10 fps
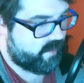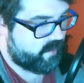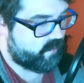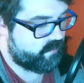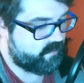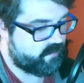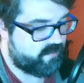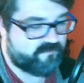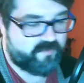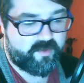albeit
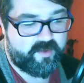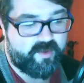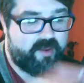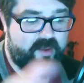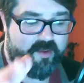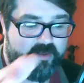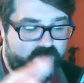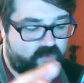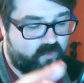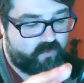briefly,
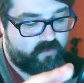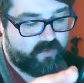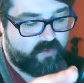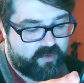to